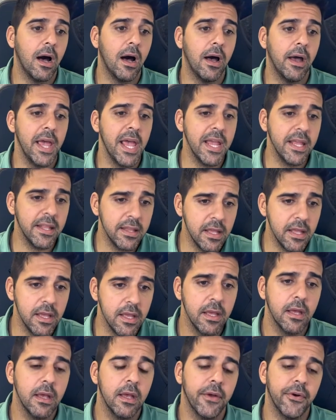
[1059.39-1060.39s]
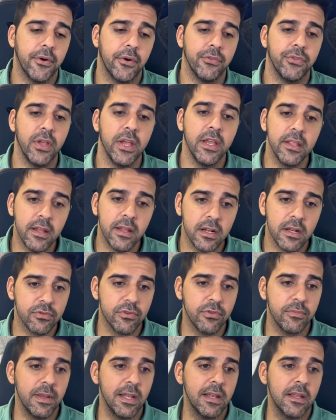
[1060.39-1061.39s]
Haiti, around 800
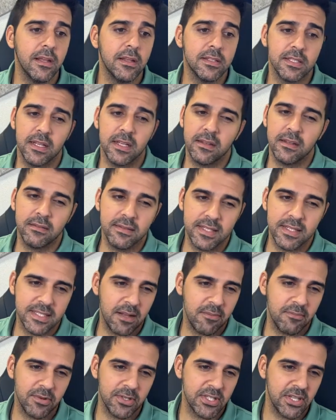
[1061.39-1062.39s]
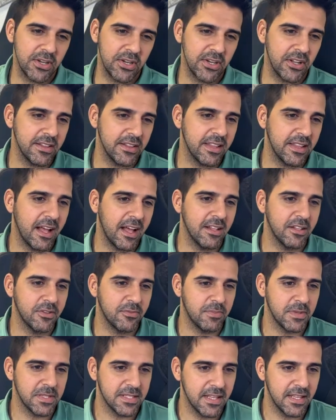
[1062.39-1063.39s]
million, and these numbers are not
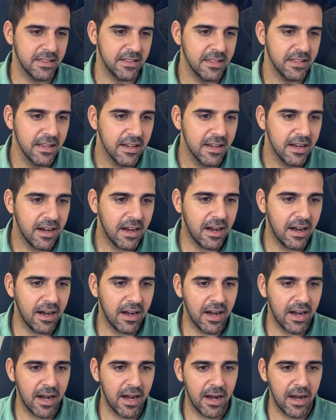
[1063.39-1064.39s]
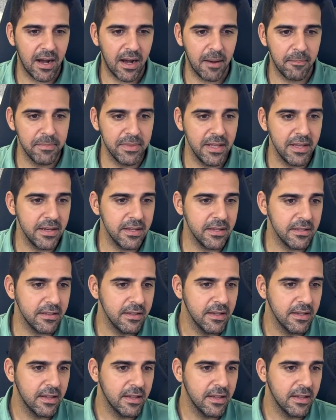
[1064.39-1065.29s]
100% updated,